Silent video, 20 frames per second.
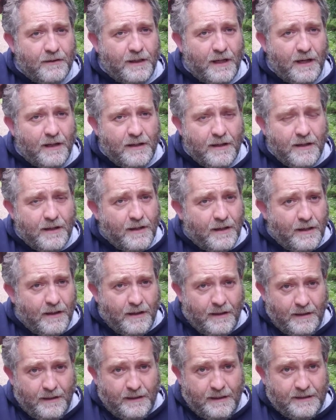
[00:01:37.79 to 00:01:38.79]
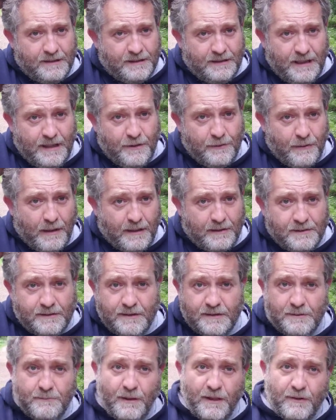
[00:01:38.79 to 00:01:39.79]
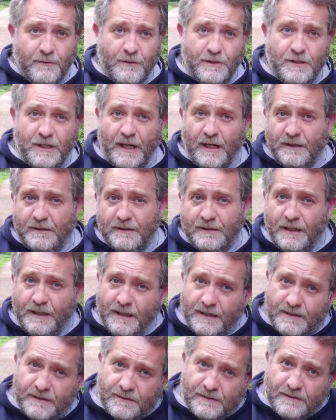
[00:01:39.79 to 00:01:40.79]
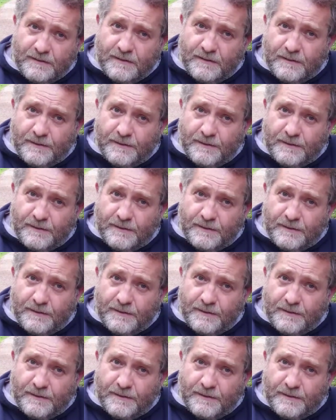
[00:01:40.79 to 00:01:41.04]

Okay, this is either hand, doesn't matter which hand it is,